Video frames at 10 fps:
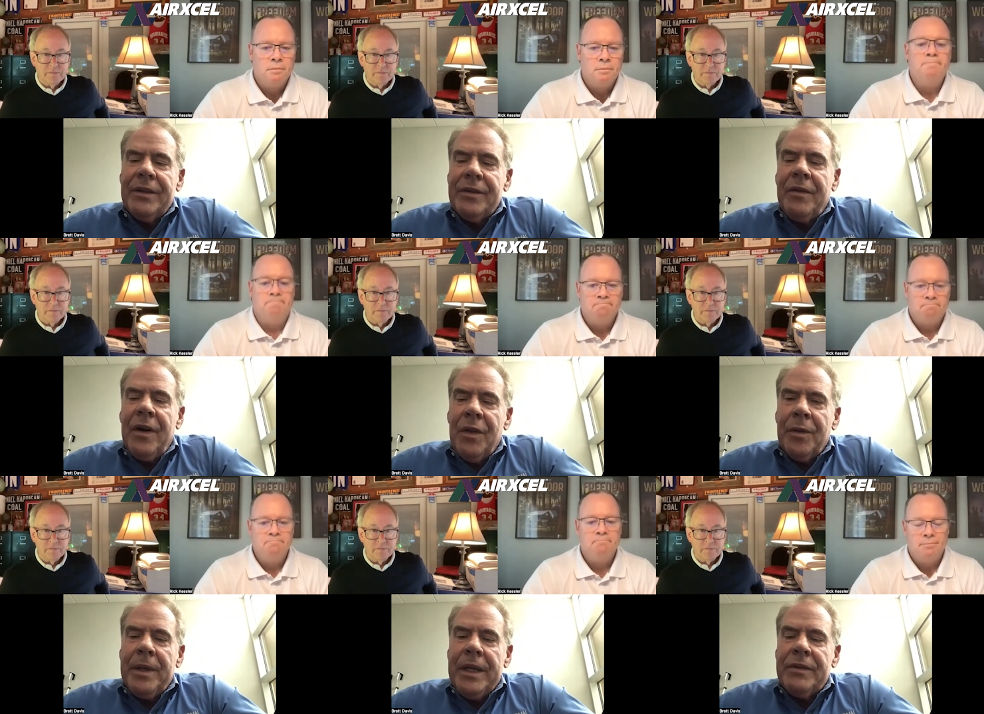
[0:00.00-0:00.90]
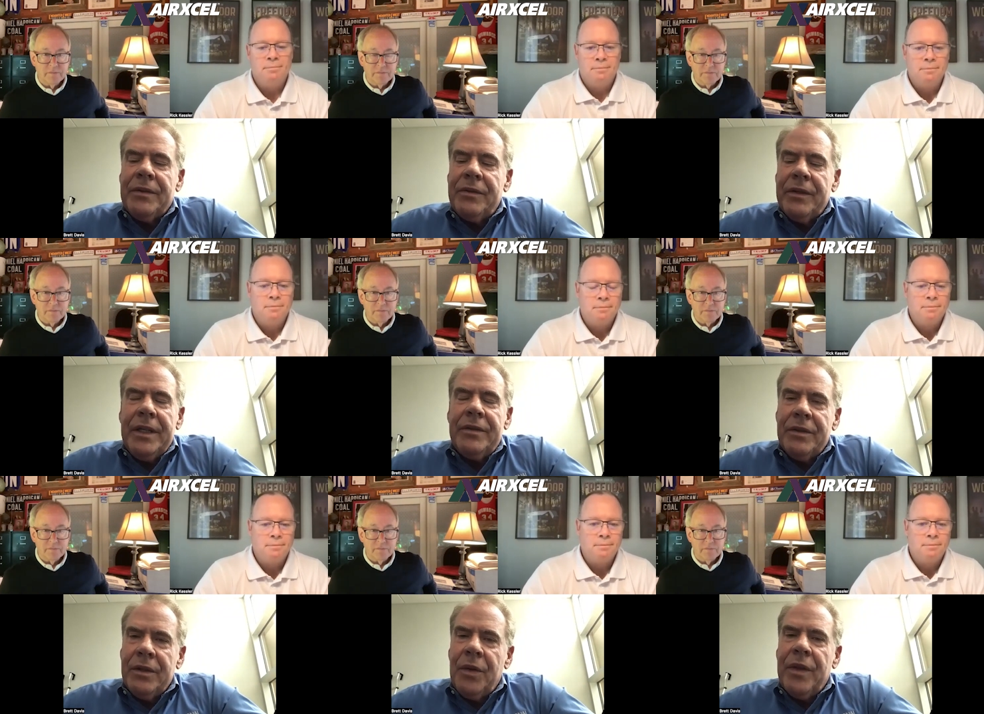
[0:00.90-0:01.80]
Speaker 1: of all the B's and C's,
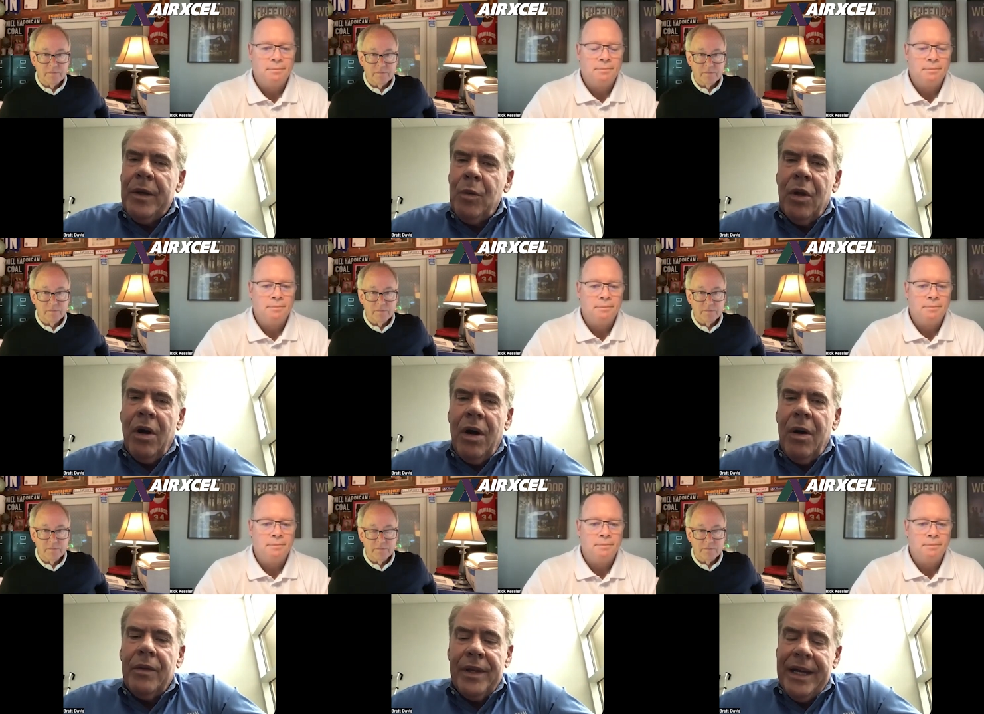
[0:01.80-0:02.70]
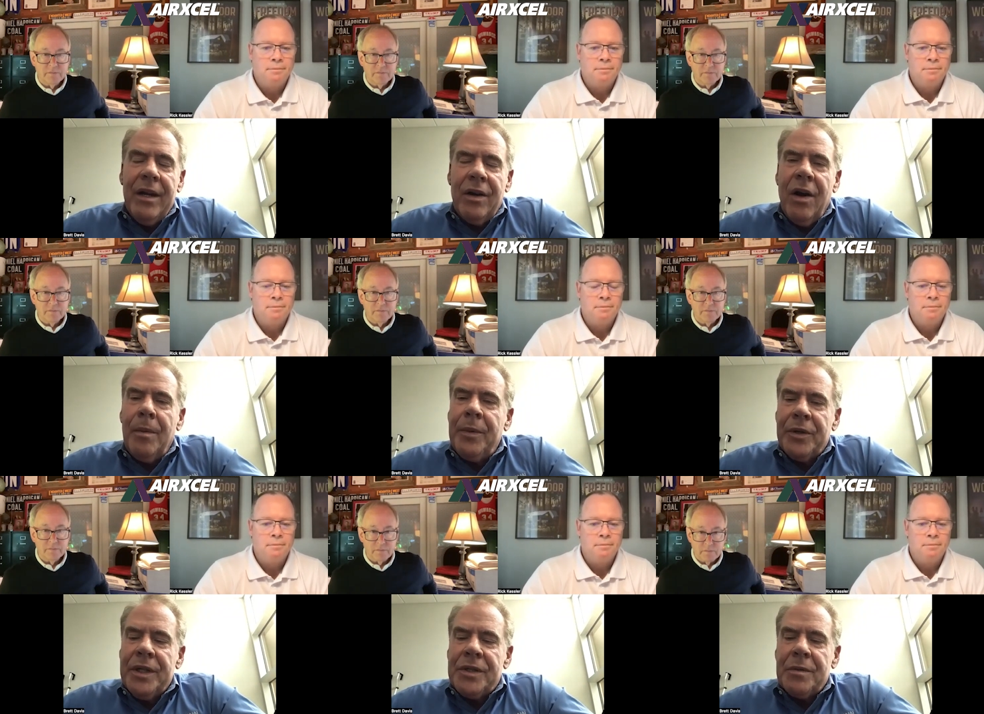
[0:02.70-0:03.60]
and no, they will all they are all
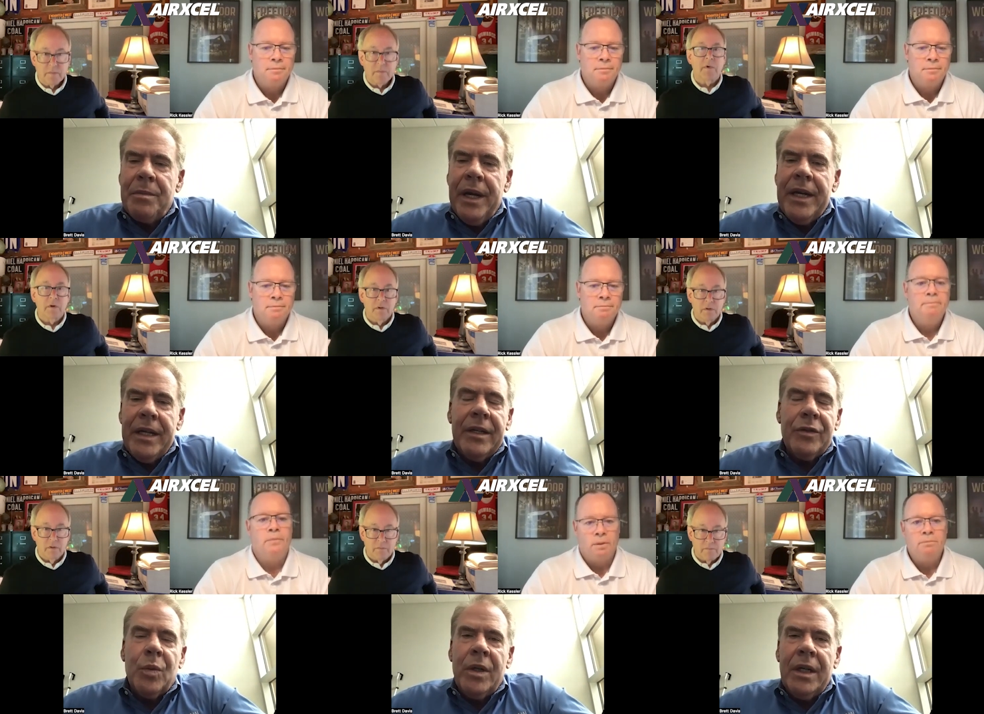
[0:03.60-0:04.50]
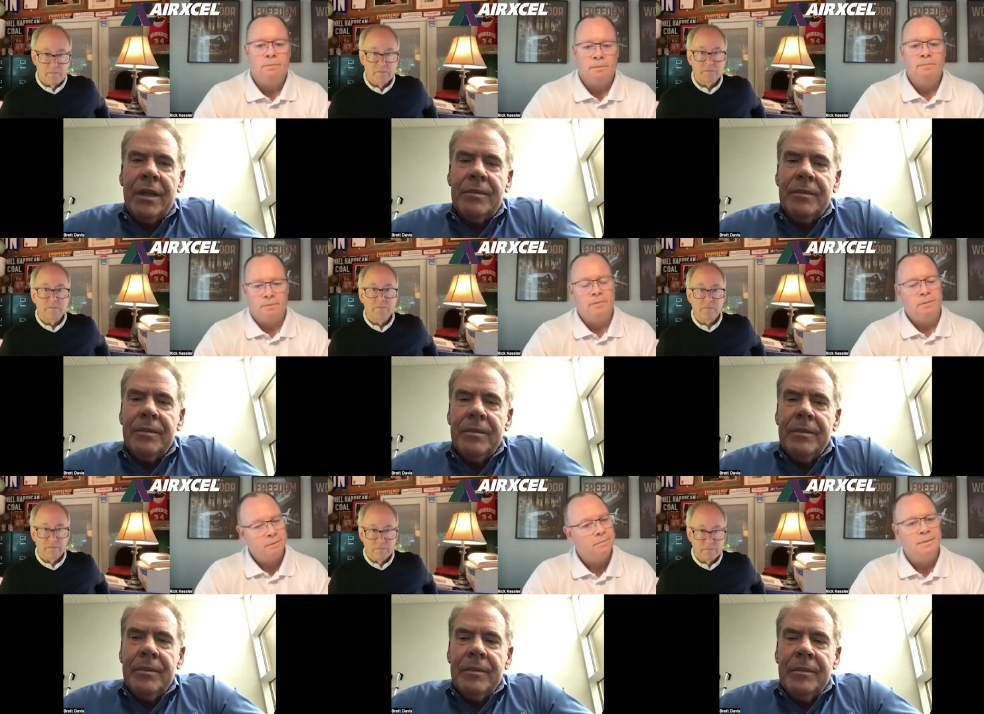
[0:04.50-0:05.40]
participating as well.
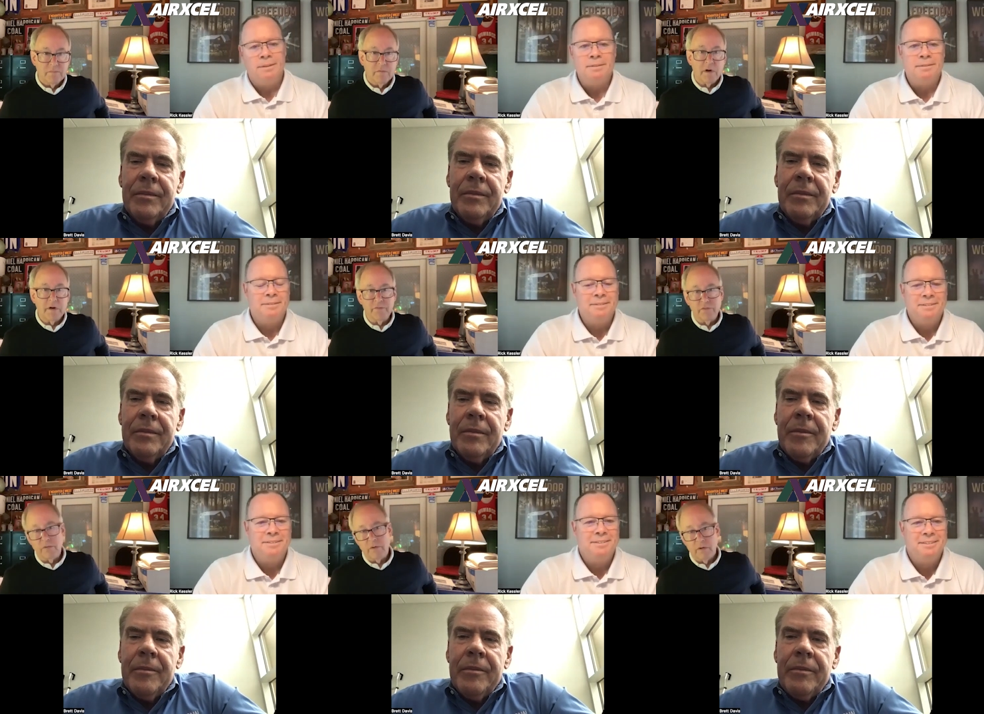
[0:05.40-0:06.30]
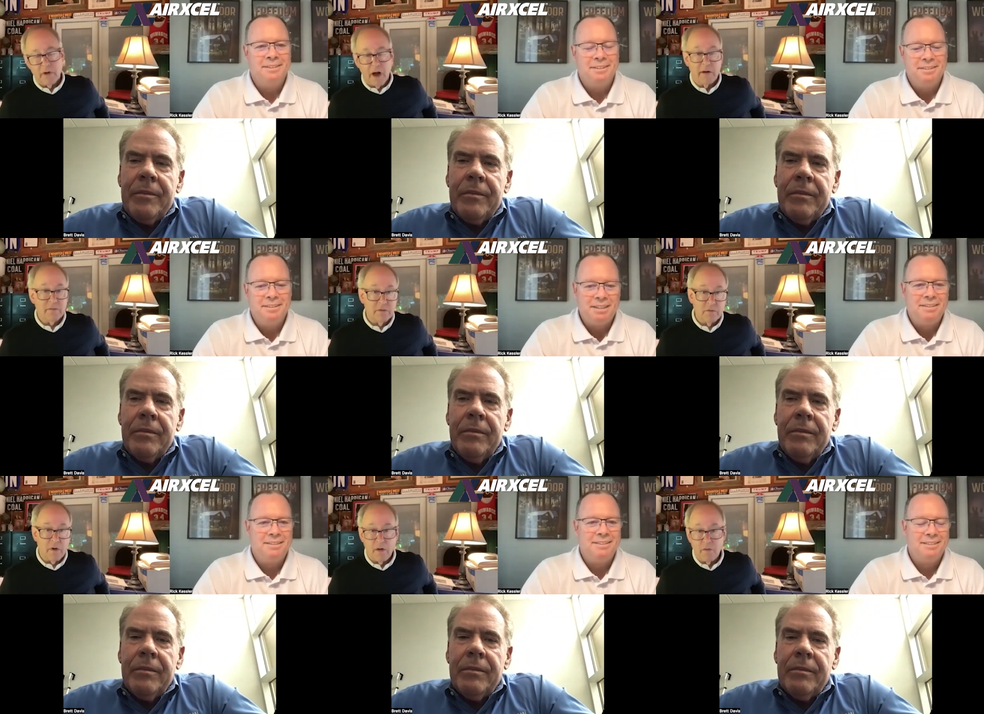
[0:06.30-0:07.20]
Speaker 2: Wonderful. I,
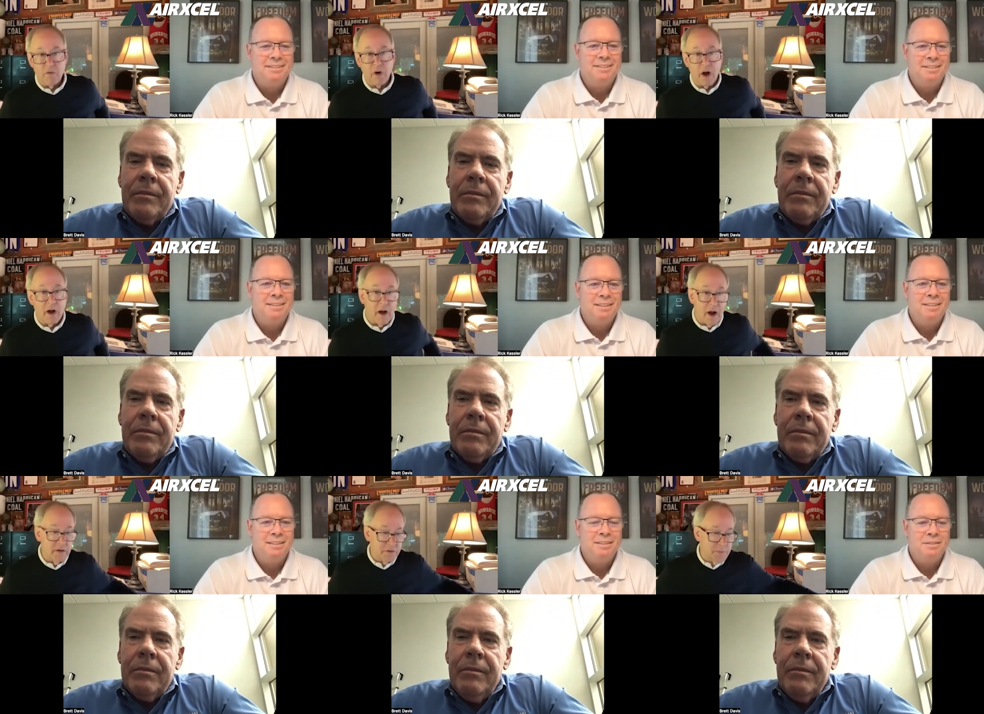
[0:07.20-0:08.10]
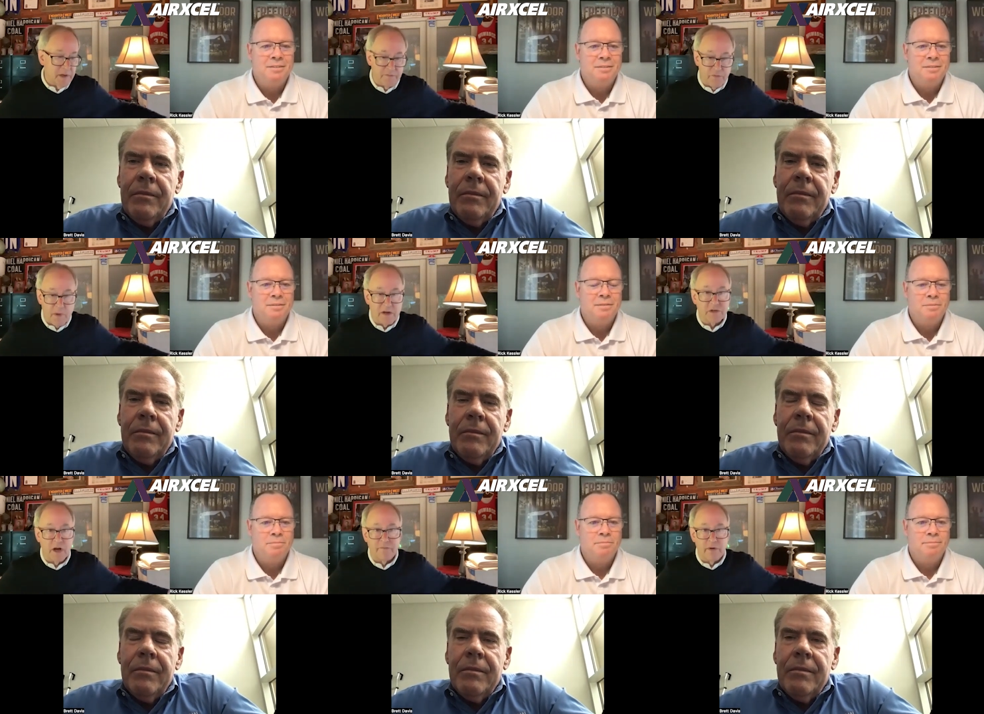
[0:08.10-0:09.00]
I, I, speaking for
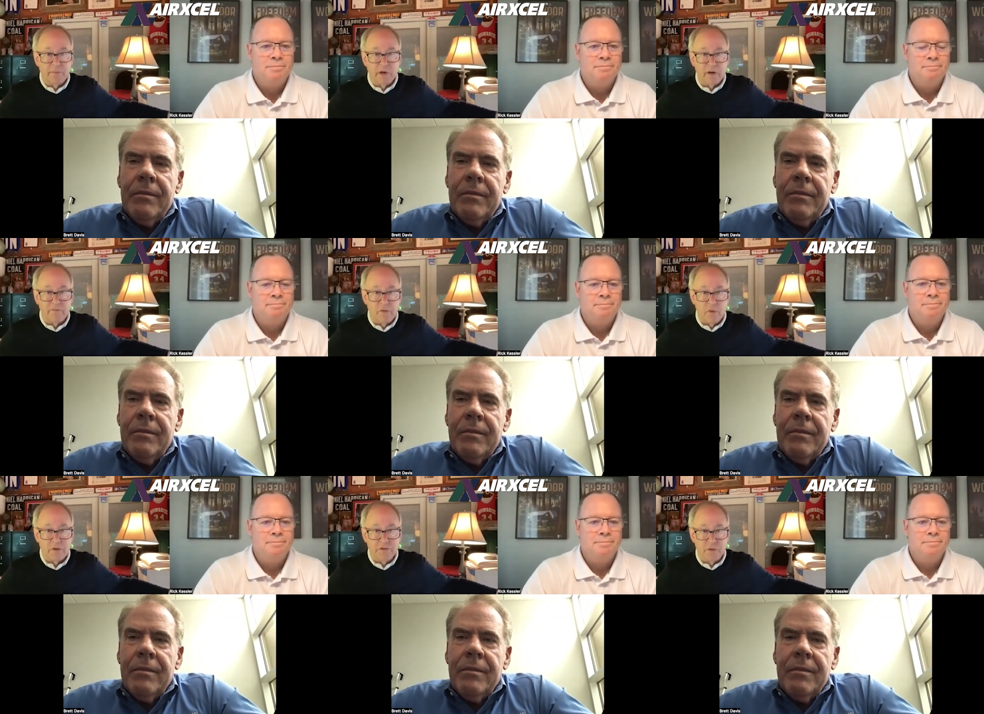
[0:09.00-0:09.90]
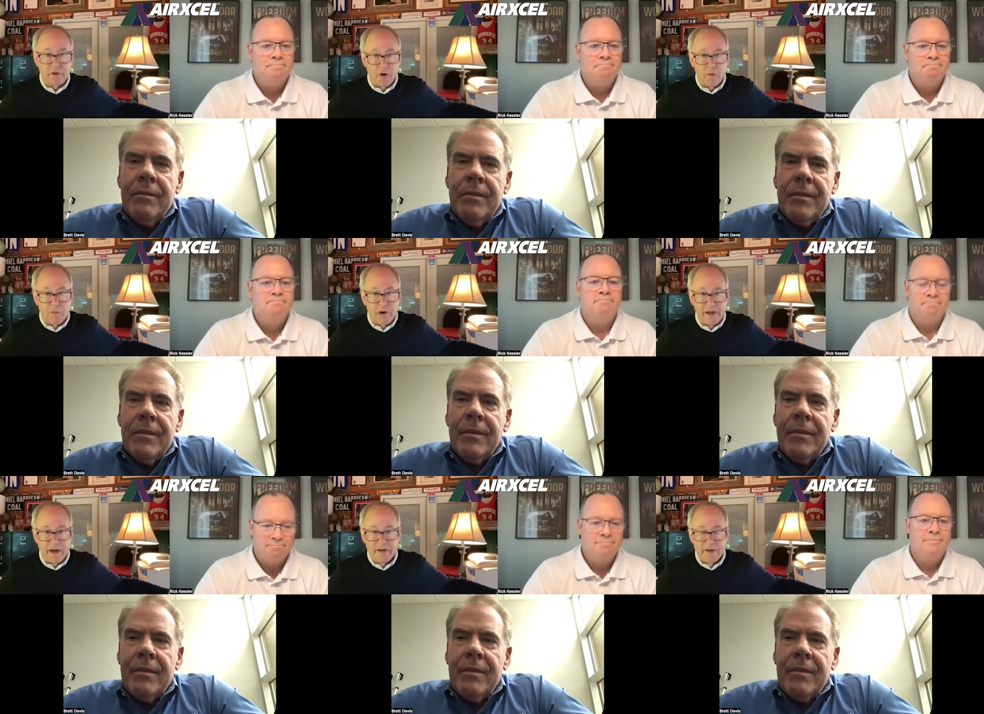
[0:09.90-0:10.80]
myself, I'm looking forward to it. Hope
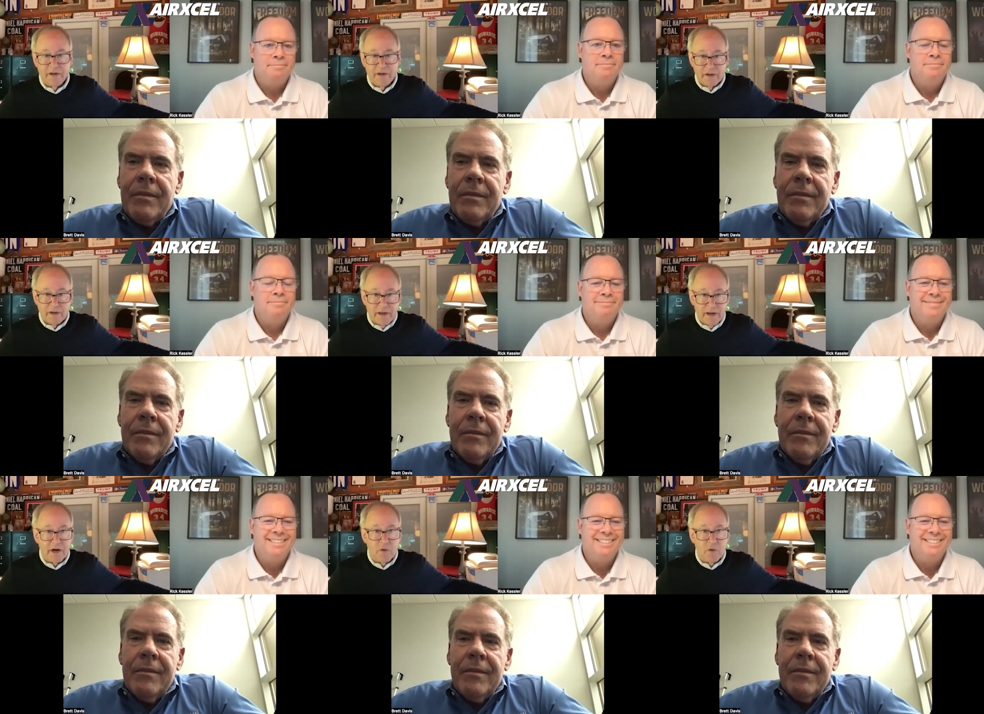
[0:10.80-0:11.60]
we uh, get a